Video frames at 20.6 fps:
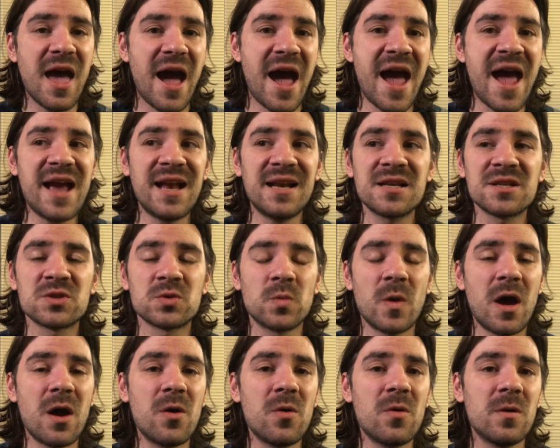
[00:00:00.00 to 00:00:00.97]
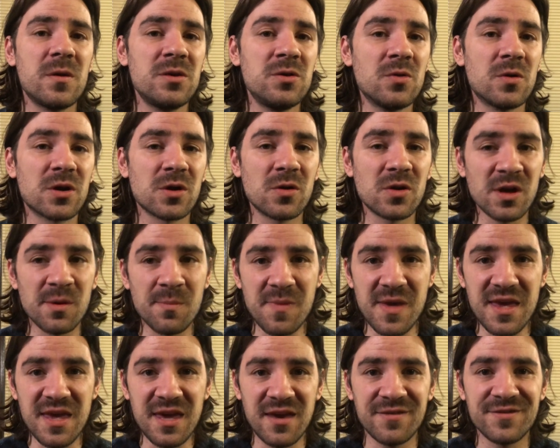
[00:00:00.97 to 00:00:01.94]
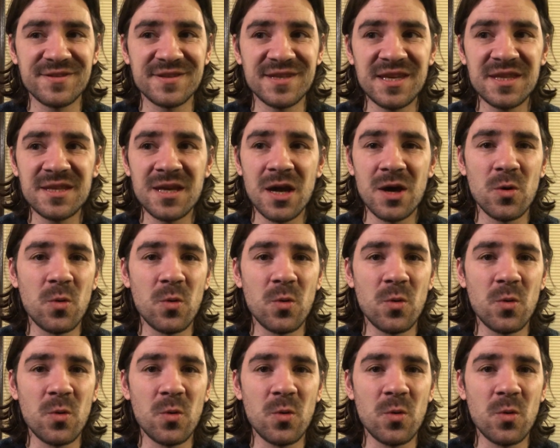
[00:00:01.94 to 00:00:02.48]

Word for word: and as well you are going to be gifted